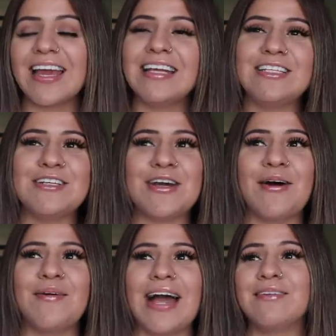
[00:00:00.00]
And you
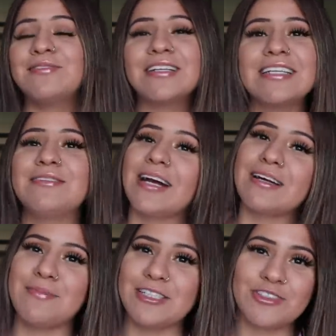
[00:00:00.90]
know, I really
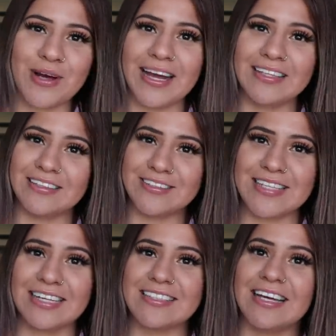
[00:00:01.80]
recommend trying their sets.